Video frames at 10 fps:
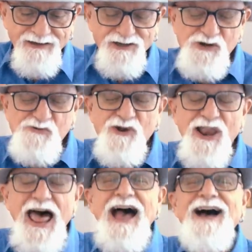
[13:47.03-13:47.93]
You
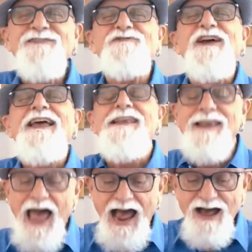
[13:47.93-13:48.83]
laugh
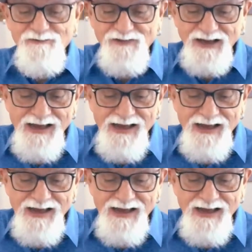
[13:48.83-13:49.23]
and laugh.